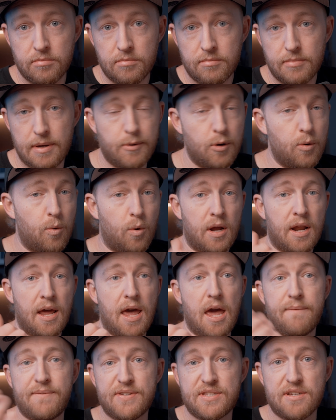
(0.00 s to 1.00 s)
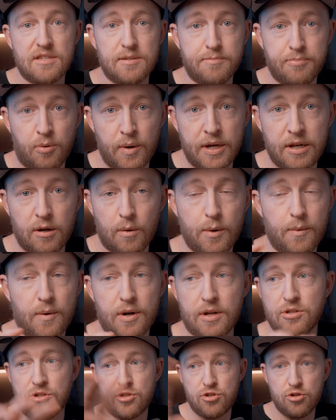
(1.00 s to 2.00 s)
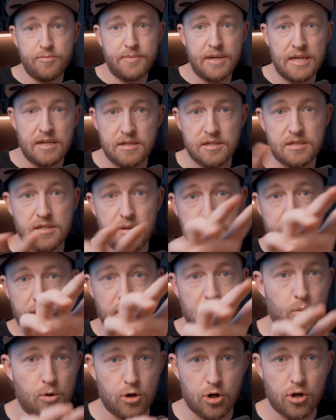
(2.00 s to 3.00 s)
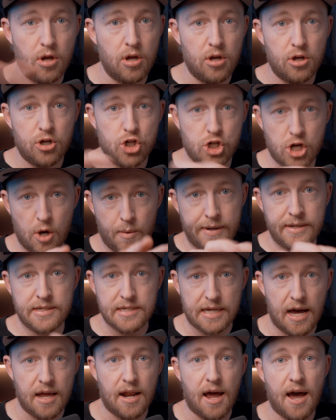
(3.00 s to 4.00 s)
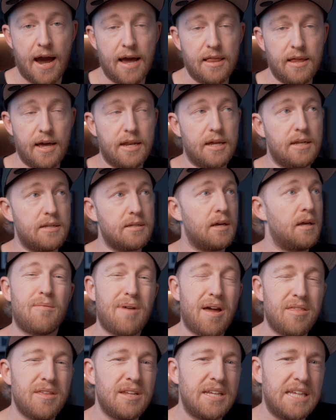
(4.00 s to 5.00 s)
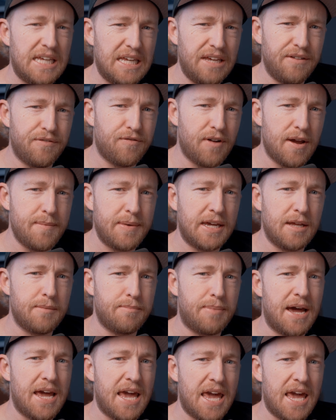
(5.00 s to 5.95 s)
Maybe we want to emphasize a point, or we want to zoom in to something that we're showing to kind of highlight it. Rather than keyframing it by